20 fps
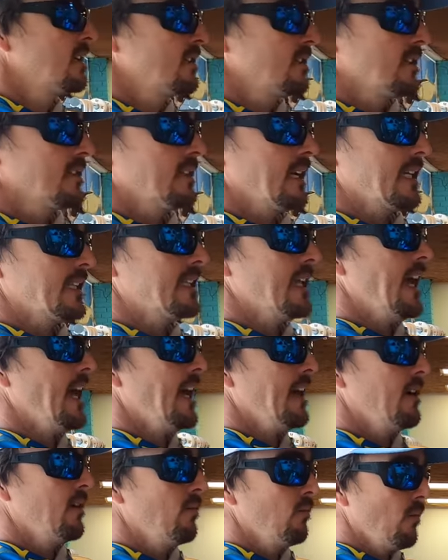Just like
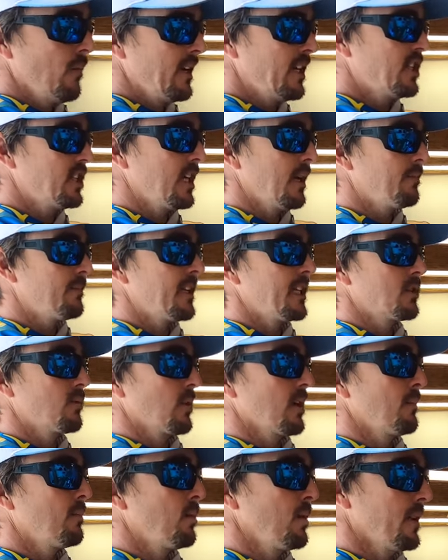that. When we ship this, we're
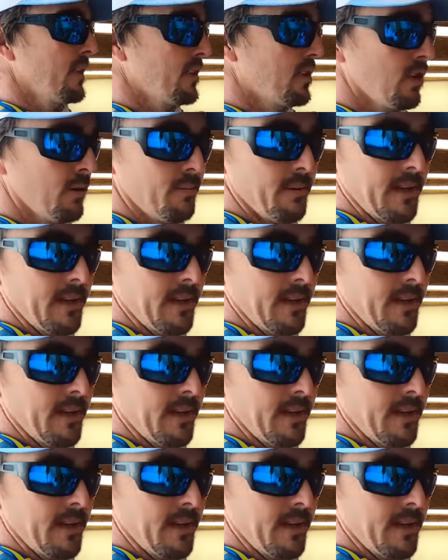going to pull it in two